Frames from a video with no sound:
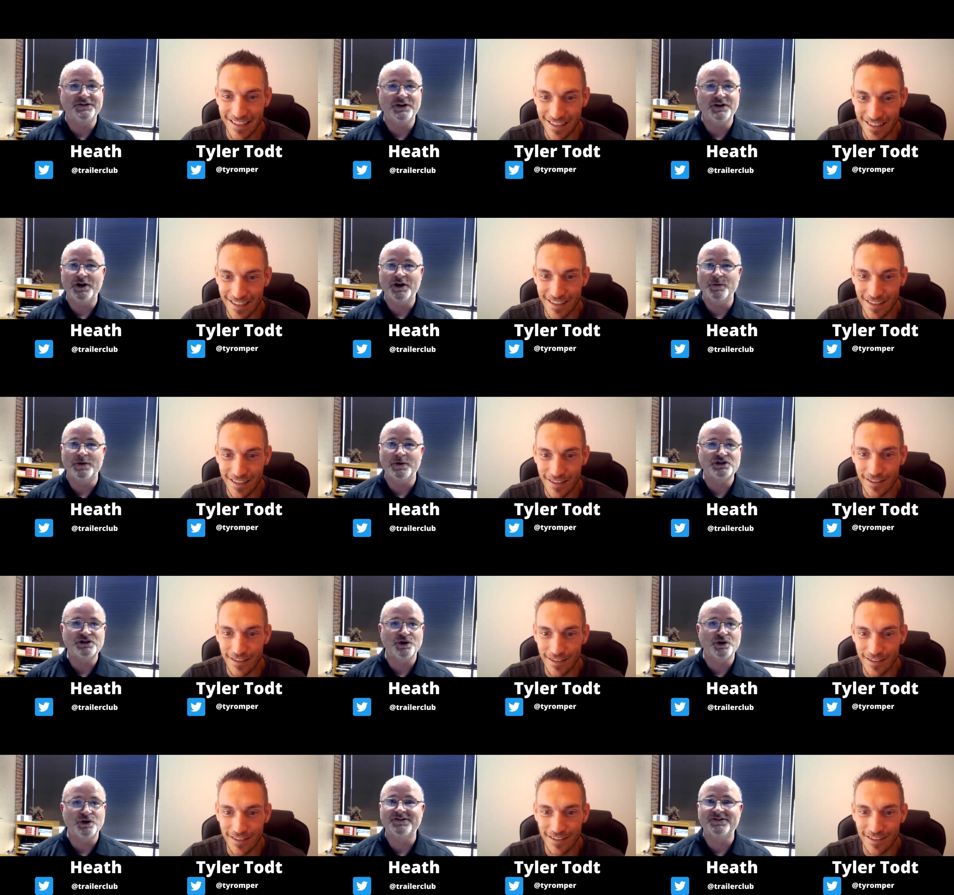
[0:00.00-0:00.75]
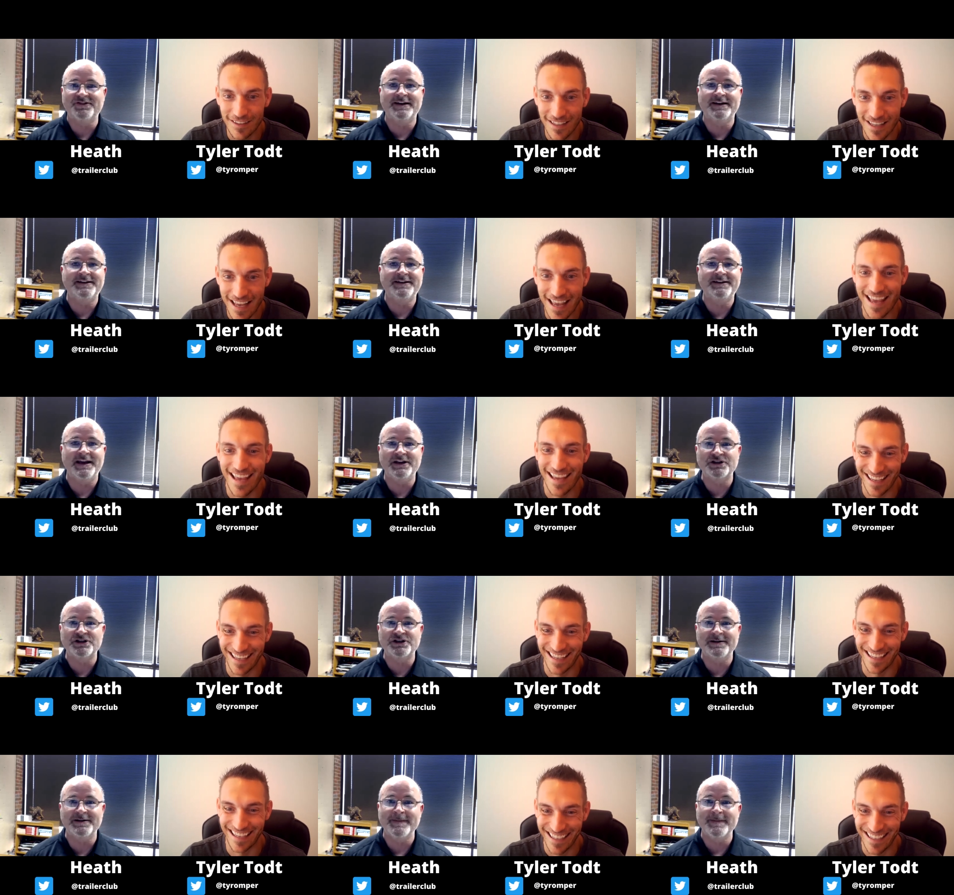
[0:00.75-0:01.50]
Speaker 1: with shorts and a
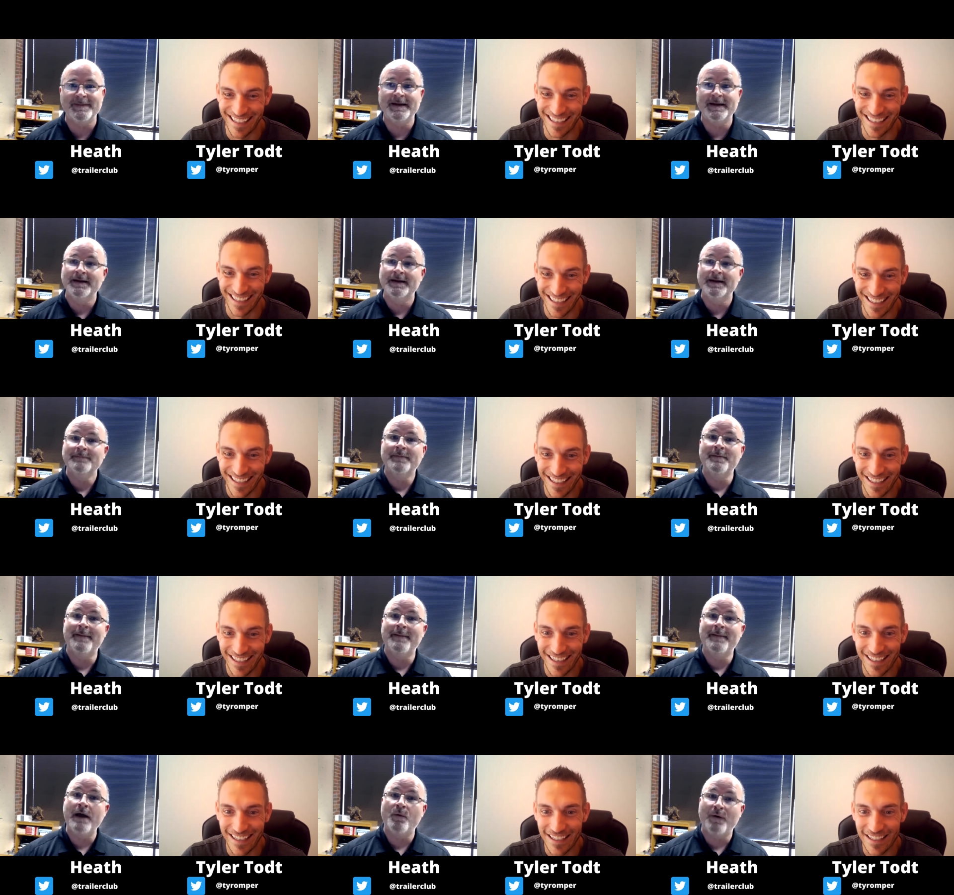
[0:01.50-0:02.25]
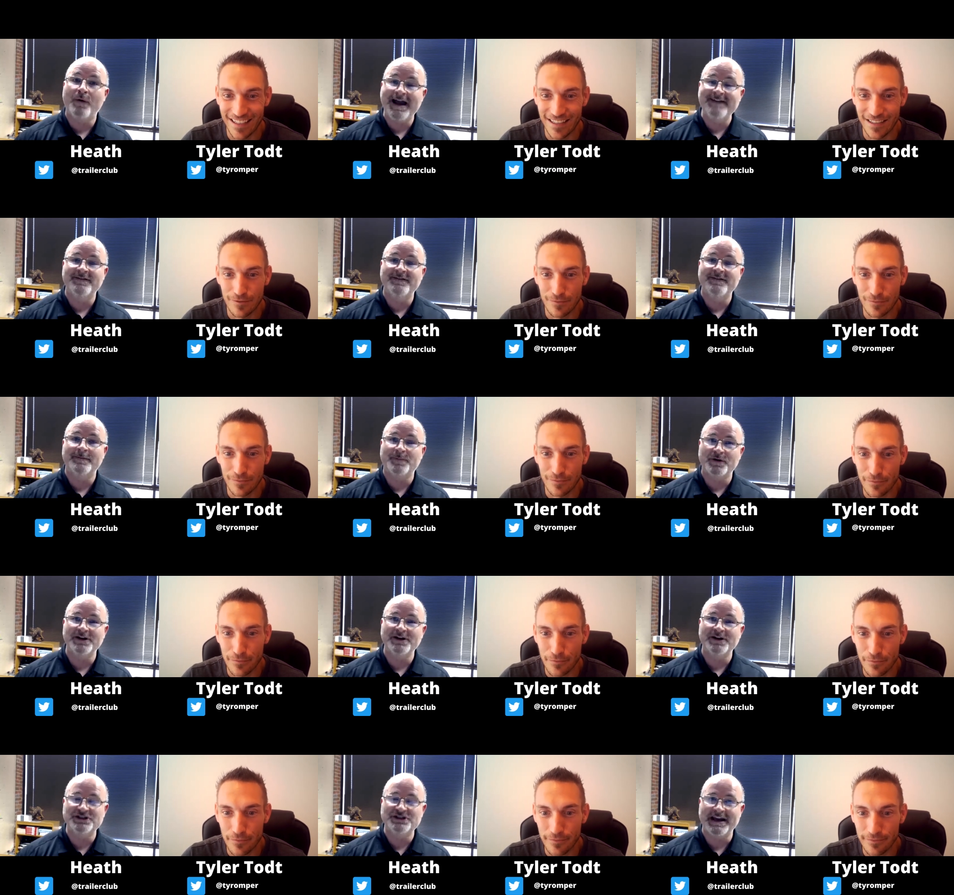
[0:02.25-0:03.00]
t-shirt. But my wife
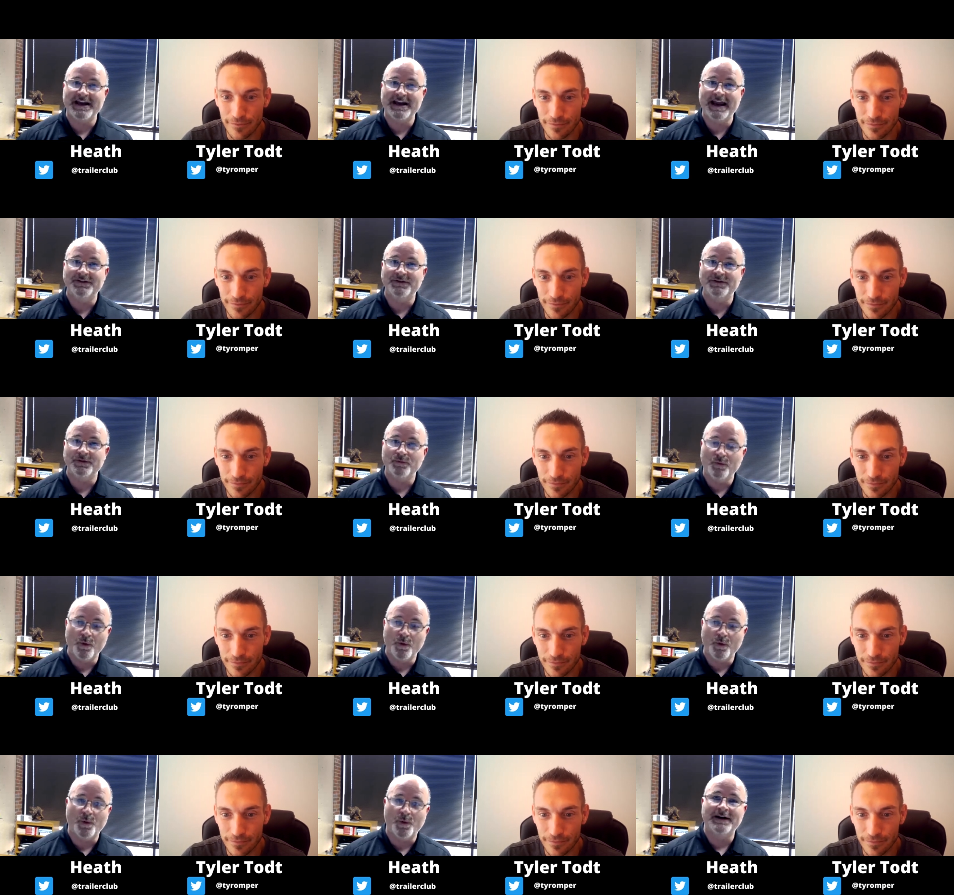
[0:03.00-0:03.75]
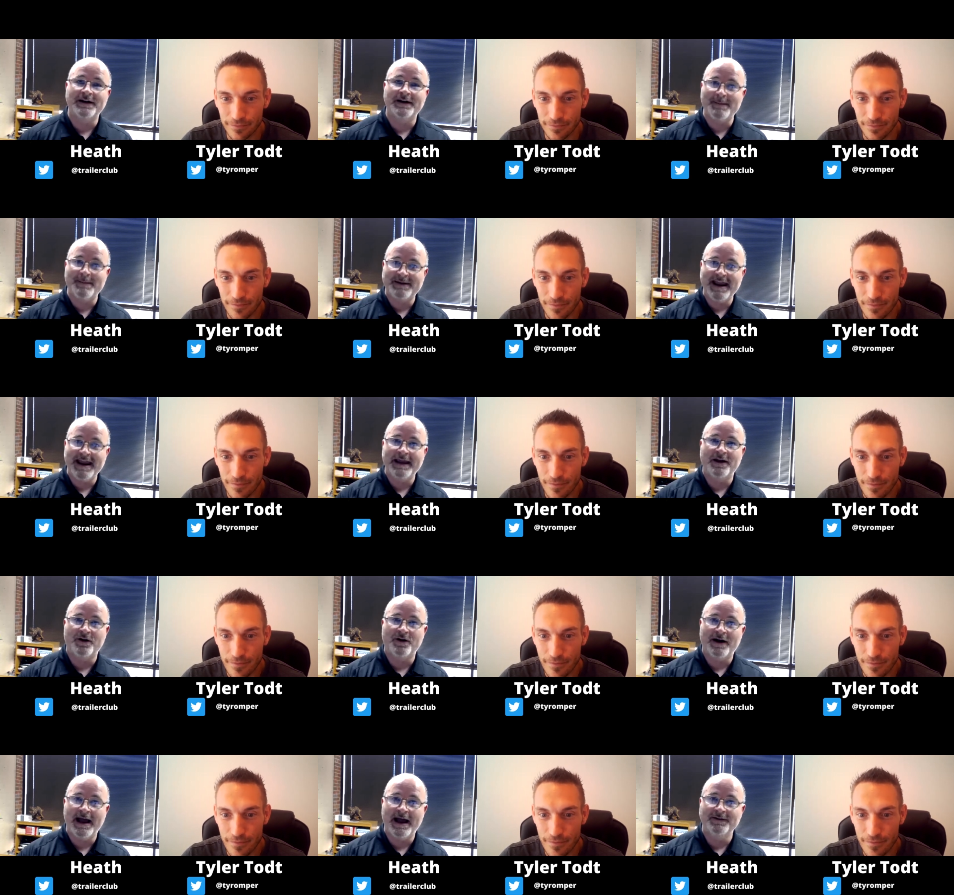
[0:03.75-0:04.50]
appreciates when I'm taking her
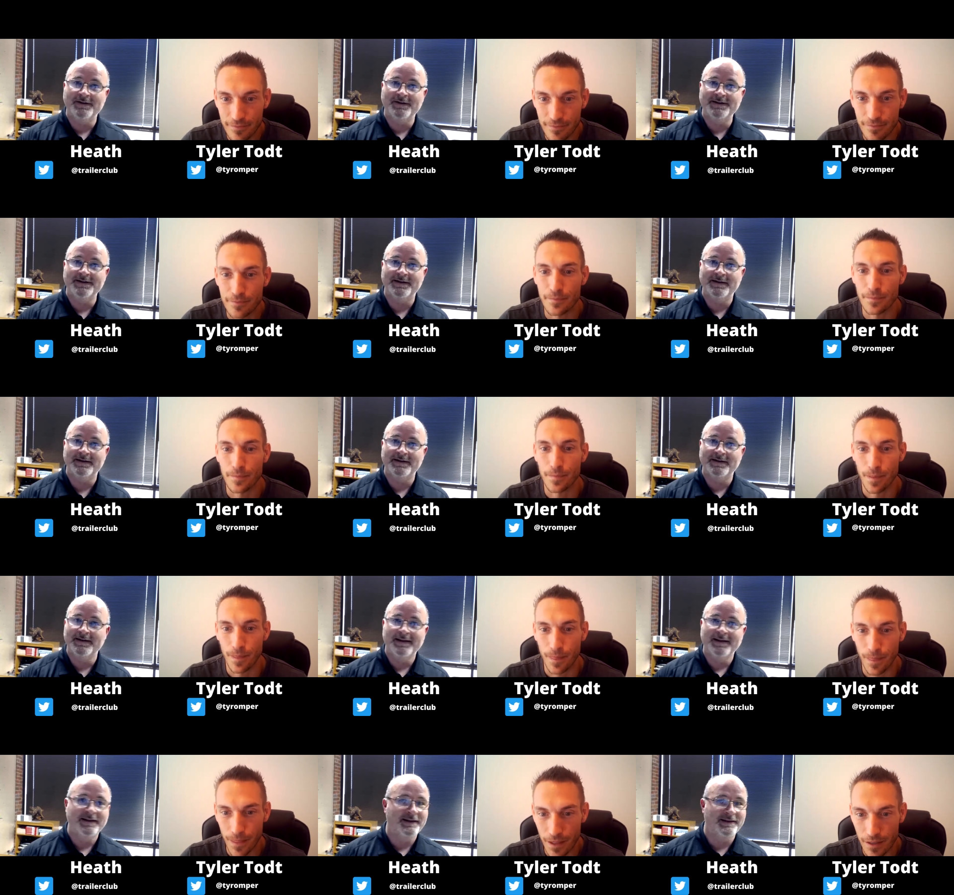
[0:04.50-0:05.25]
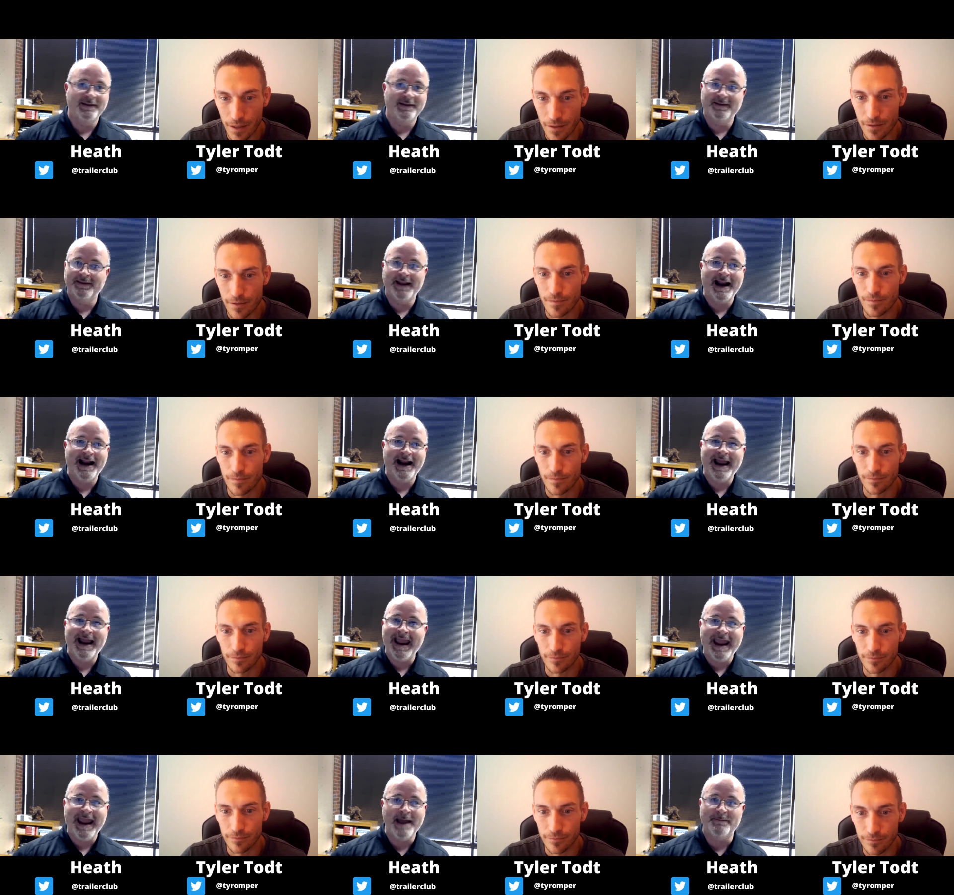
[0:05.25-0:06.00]
out that I
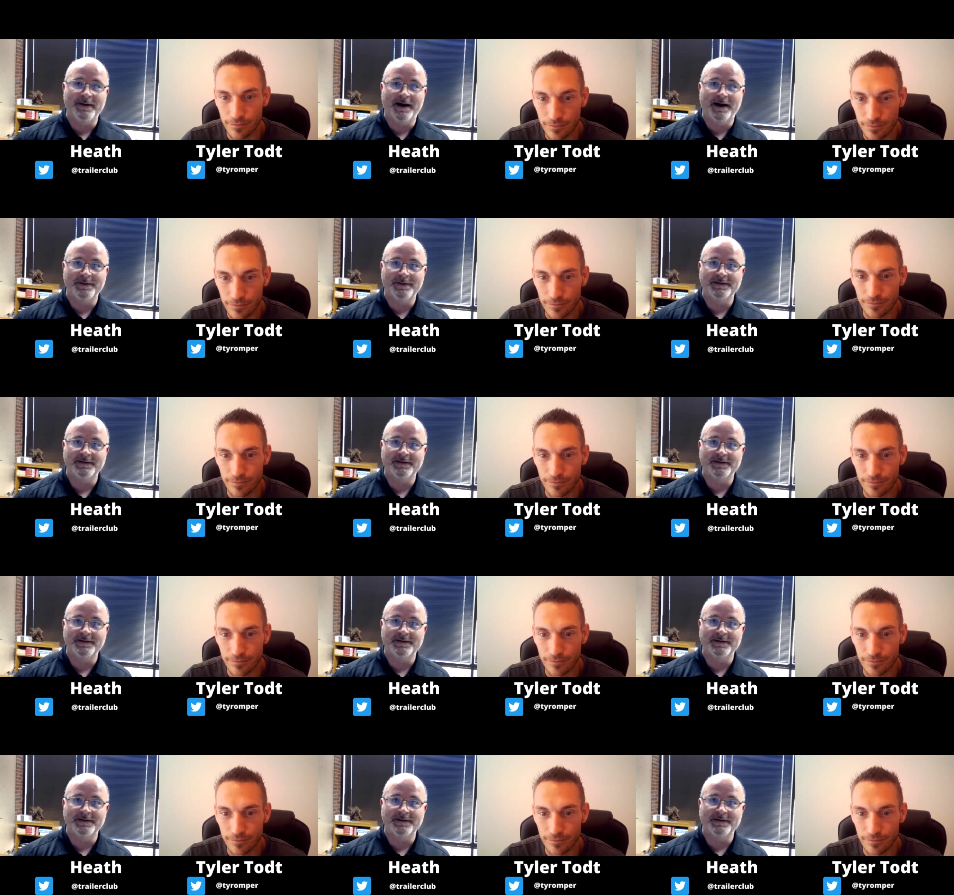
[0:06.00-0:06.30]
amp up.